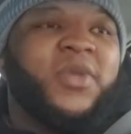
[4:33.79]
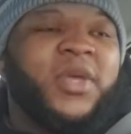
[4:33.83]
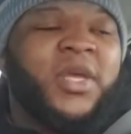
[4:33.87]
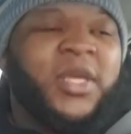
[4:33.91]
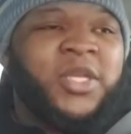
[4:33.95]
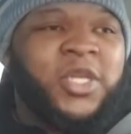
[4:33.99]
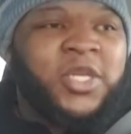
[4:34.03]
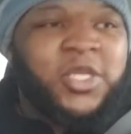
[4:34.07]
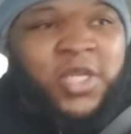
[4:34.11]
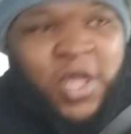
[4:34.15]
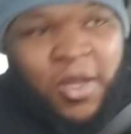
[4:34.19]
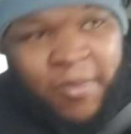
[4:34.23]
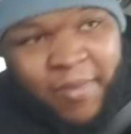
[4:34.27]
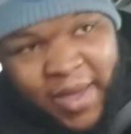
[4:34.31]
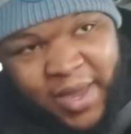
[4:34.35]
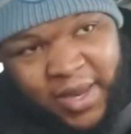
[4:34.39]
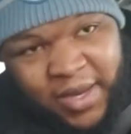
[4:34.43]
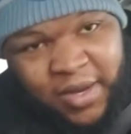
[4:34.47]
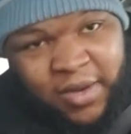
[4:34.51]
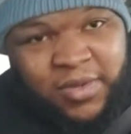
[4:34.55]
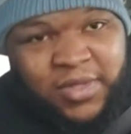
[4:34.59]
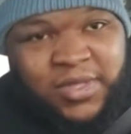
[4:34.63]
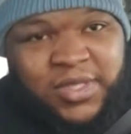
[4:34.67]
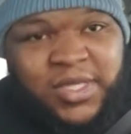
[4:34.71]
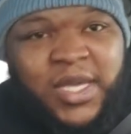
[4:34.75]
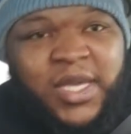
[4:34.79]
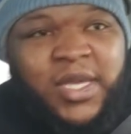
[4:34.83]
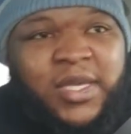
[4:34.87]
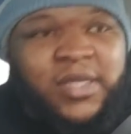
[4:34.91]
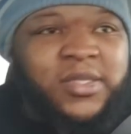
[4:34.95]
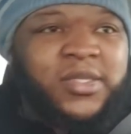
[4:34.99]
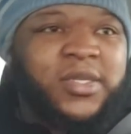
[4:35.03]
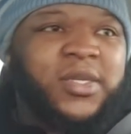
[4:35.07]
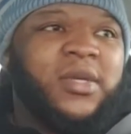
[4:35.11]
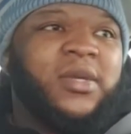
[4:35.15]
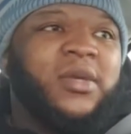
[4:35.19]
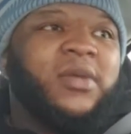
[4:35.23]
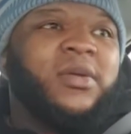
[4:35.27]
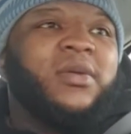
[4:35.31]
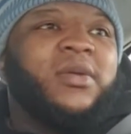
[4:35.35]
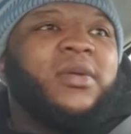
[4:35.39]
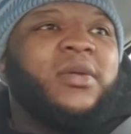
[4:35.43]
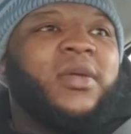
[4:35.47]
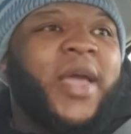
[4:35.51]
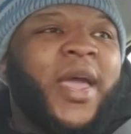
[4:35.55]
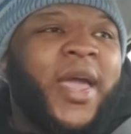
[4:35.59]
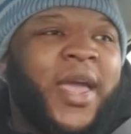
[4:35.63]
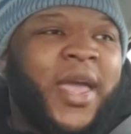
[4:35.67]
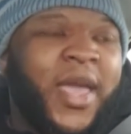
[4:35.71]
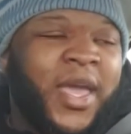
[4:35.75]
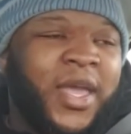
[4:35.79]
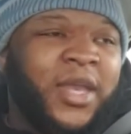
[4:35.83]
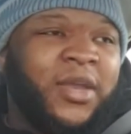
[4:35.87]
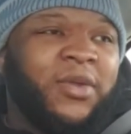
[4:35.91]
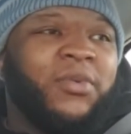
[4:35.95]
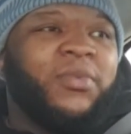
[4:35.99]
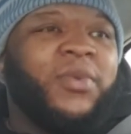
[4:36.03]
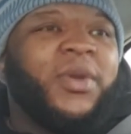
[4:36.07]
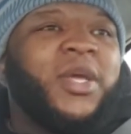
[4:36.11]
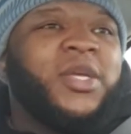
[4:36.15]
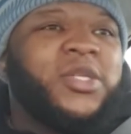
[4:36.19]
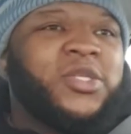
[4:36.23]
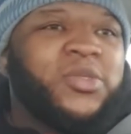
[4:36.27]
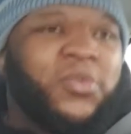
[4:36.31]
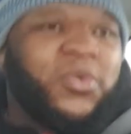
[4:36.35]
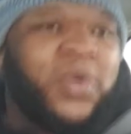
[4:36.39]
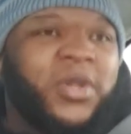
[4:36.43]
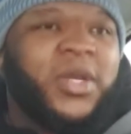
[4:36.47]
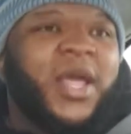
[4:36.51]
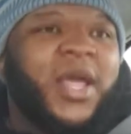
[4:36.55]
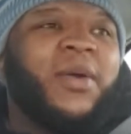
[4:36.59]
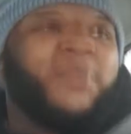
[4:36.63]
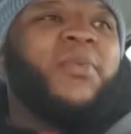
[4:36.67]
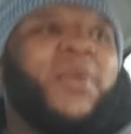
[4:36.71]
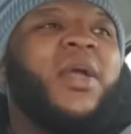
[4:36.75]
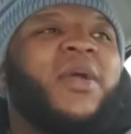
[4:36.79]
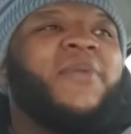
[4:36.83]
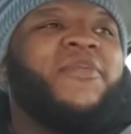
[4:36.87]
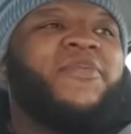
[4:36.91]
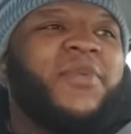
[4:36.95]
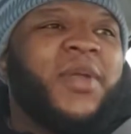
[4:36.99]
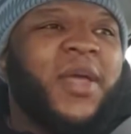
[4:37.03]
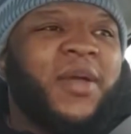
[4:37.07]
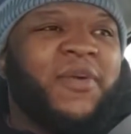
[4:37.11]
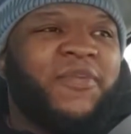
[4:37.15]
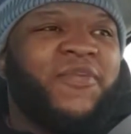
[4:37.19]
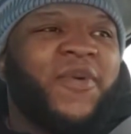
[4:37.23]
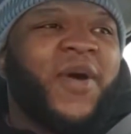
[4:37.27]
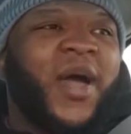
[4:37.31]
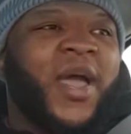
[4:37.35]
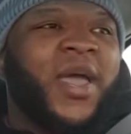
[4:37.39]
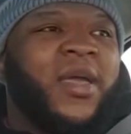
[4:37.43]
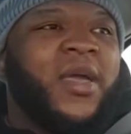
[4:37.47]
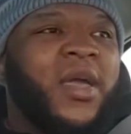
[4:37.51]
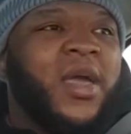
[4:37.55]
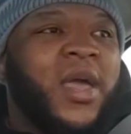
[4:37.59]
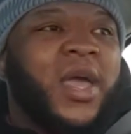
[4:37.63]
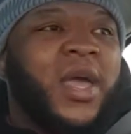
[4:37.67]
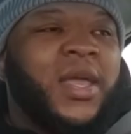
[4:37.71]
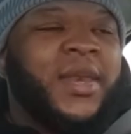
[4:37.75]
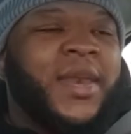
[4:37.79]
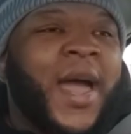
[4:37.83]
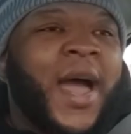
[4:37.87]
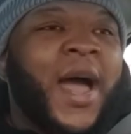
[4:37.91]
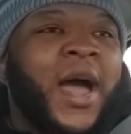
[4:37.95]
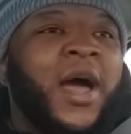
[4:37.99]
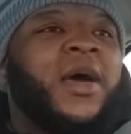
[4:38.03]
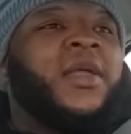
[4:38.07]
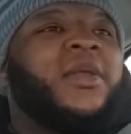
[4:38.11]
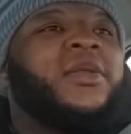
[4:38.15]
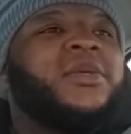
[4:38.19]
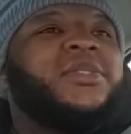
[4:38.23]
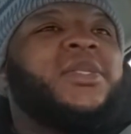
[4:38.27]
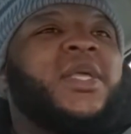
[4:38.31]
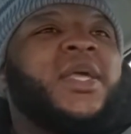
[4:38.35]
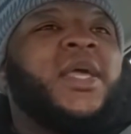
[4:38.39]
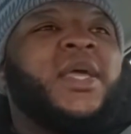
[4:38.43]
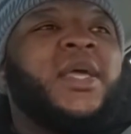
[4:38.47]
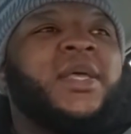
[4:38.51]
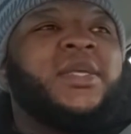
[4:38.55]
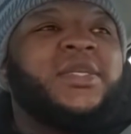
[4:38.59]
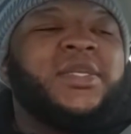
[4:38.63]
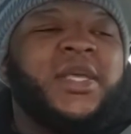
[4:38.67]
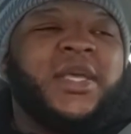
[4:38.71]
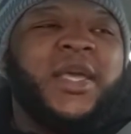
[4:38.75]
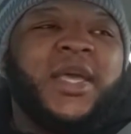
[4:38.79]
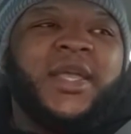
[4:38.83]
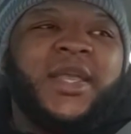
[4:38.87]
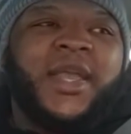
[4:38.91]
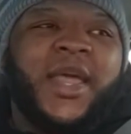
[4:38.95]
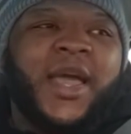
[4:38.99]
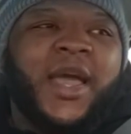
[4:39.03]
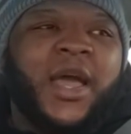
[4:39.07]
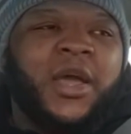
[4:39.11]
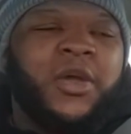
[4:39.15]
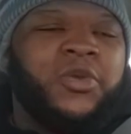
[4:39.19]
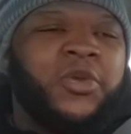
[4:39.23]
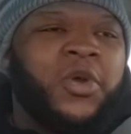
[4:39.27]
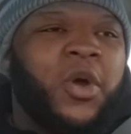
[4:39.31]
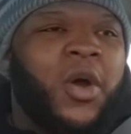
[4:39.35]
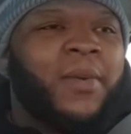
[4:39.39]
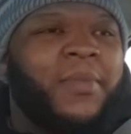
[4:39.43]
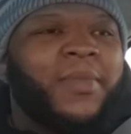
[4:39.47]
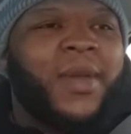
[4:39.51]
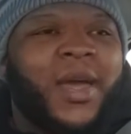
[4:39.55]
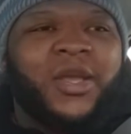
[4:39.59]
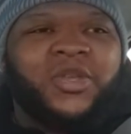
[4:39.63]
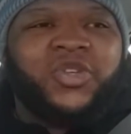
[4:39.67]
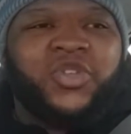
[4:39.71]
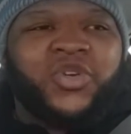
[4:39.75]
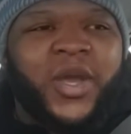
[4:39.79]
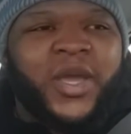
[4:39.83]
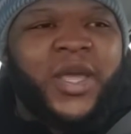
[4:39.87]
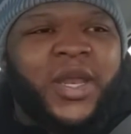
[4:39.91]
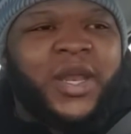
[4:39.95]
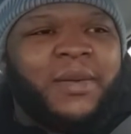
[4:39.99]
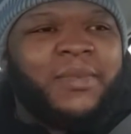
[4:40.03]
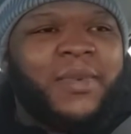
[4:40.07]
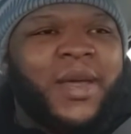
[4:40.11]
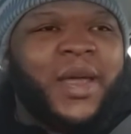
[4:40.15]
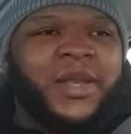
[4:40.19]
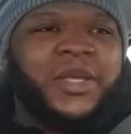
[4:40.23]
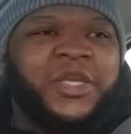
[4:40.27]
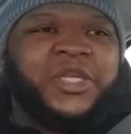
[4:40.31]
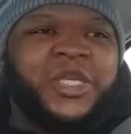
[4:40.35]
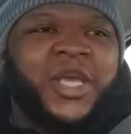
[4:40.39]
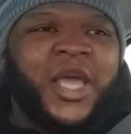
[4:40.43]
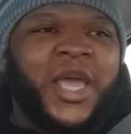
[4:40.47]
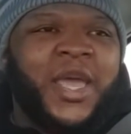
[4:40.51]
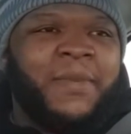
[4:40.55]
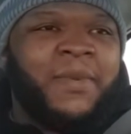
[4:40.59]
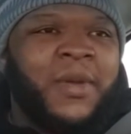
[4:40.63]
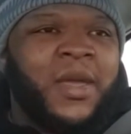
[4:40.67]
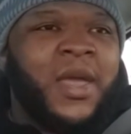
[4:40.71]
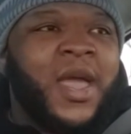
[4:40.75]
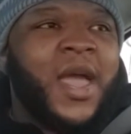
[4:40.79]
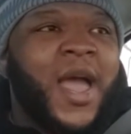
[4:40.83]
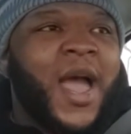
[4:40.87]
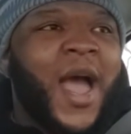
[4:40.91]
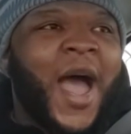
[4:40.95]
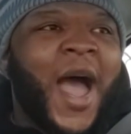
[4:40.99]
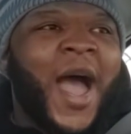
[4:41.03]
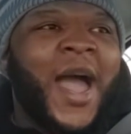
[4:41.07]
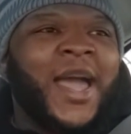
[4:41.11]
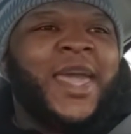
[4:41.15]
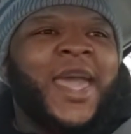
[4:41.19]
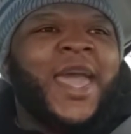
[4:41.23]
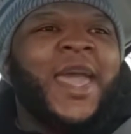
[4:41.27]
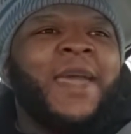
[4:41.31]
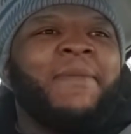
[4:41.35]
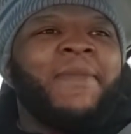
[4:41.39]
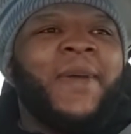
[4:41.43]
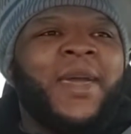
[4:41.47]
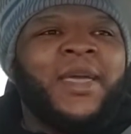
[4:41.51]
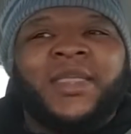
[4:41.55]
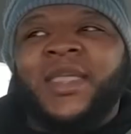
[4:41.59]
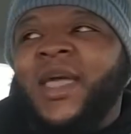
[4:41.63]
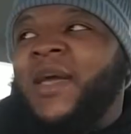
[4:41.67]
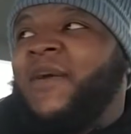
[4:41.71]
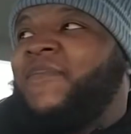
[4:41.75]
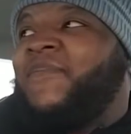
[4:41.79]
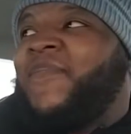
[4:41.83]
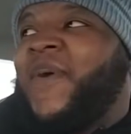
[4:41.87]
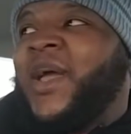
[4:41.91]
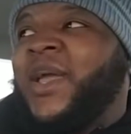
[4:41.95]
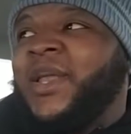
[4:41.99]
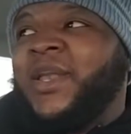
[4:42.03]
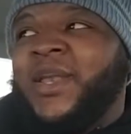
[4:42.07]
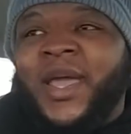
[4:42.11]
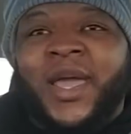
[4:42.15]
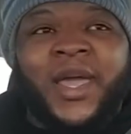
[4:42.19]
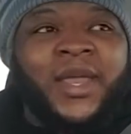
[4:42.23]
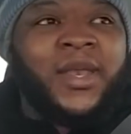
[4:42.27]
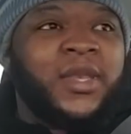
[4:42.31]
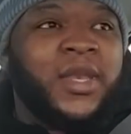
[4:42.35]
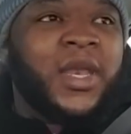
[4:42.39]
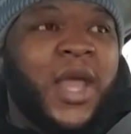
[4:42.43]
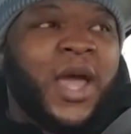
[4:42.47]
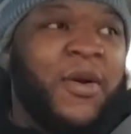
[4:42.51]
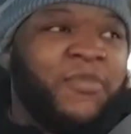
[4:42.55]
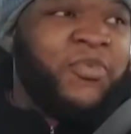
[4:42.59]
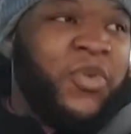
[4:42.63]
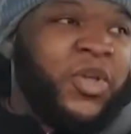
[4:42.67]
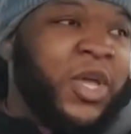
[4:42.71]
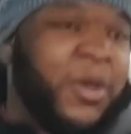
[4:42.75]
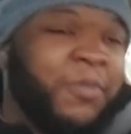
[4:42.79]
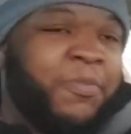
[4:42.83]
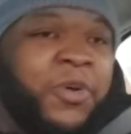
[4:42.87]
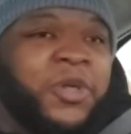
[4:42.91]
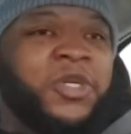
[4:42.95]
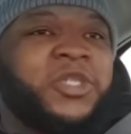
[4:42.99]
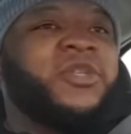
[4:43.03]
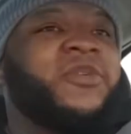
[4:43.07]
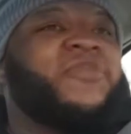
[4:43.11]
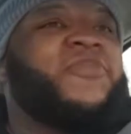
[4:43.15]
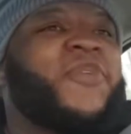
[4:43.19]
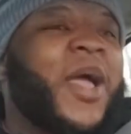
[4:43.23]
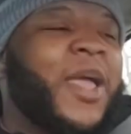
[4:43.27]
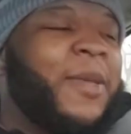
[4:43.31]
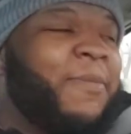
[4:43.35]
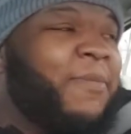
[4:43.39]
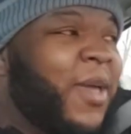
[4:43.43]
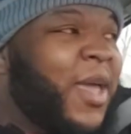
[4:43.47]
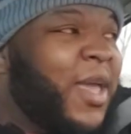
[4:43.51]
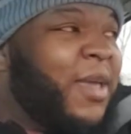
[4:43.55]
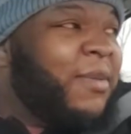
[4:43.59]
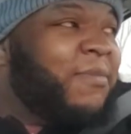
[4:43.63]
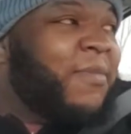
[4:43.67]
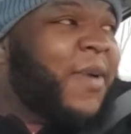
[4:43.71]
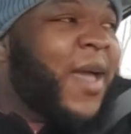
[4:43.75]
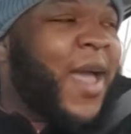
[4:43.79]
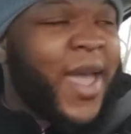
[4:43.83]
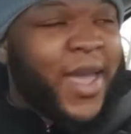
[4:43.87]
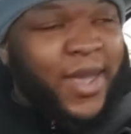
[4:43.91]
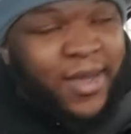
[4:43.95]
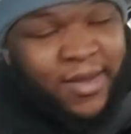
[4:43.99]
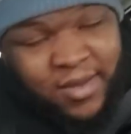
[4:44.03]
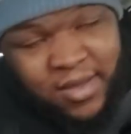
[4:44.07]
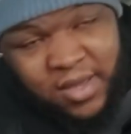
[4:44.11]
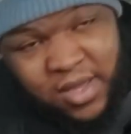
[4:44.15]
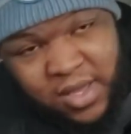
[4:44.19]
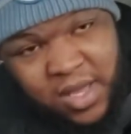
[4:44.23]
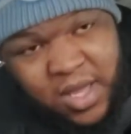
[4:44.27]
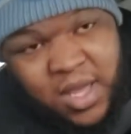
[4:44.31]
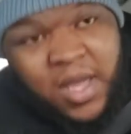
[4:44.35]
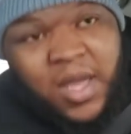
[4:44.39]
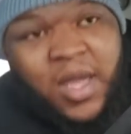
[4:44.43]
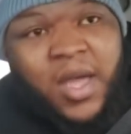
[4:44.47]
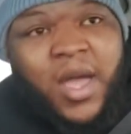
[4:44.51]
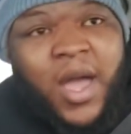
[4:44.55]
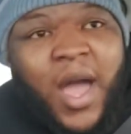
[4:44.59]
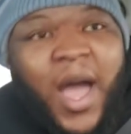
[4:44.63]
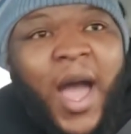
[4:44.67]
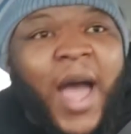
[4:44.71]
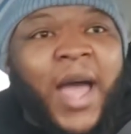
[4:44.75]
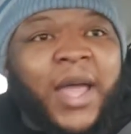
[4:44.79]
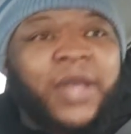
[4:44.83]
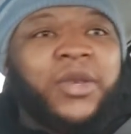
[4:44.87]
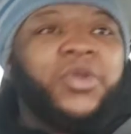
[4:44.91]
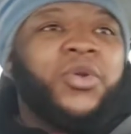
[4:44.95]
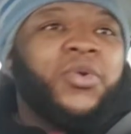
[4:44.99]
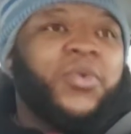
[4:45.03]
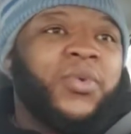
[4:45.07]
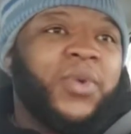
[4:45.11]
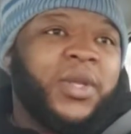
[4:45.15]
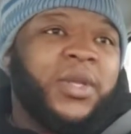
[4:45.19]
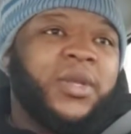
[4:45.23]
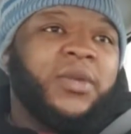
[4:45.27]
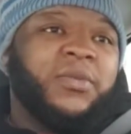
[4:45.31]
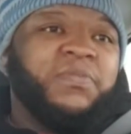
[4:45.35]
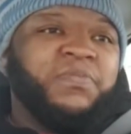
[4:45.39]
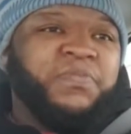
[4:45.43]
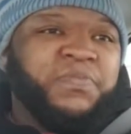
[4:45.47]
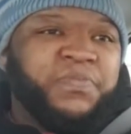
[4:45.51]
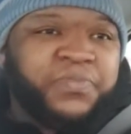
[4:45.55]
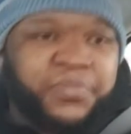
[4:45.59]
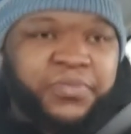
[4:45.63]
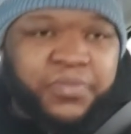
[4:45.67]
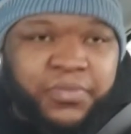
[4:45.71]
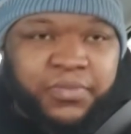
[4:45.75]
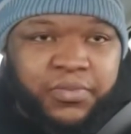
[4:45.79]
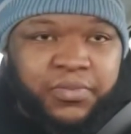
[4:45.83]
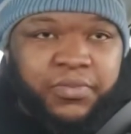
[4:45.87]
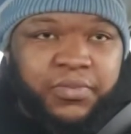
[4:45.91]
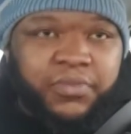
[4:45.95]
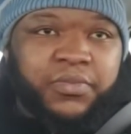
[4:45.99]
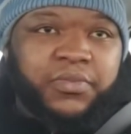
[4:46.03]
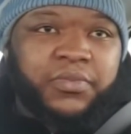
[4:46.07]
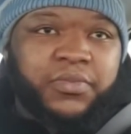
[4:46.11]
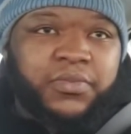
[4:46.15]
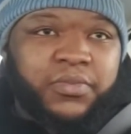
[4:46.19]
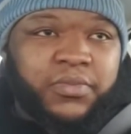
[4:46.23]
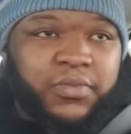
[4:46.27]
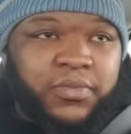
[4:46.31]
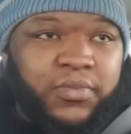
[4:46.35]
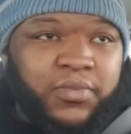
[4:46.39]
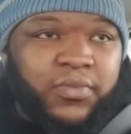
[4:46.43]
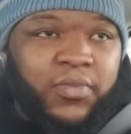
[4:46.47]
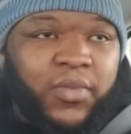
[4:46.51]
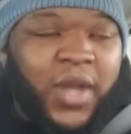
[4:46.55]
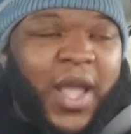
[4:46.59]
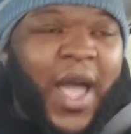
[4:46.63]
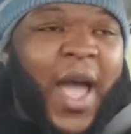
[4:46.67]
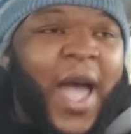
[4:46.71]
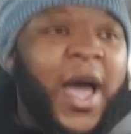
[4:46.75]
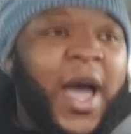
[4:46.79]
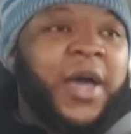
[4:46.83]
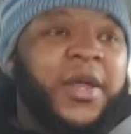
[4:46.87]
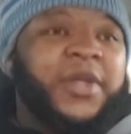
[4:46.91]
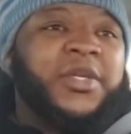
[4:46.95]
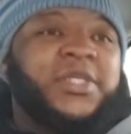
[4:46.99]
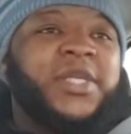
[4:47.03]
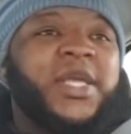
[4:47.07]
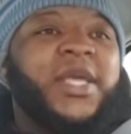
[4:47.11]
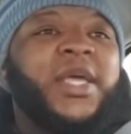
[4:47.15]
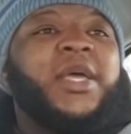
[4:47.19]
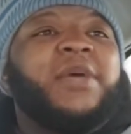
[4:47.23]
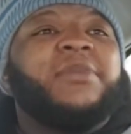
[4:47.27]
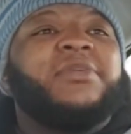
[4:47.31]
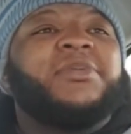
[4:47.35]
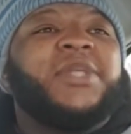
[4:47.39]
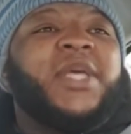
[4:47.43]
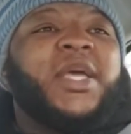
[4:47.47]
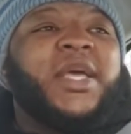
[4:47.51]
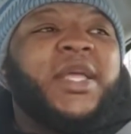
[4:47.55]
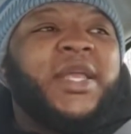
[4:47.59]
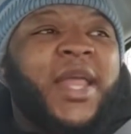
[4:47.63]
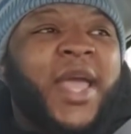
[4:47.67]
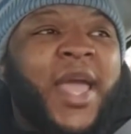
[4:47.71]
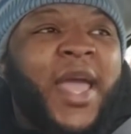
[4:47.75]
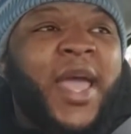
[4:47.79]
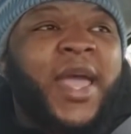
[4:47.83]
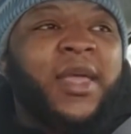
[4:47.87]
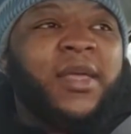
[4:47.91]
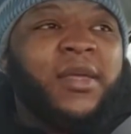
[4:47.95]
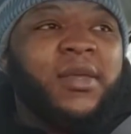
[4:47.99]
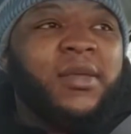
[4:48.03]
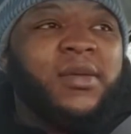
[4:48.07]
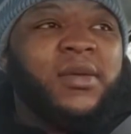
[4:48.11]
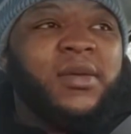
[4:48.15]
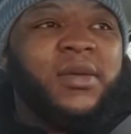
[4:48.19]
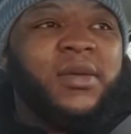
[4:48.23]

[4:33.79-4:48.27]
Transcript: It just don't make no sense. Andy Ruiz the one that ran from that fight. Now, I understand saying that, you know, I'm not training, I'm not in shape, I can't make that fight day. Now, if we can push the fight bait back, I'd do it. I understand him saying that.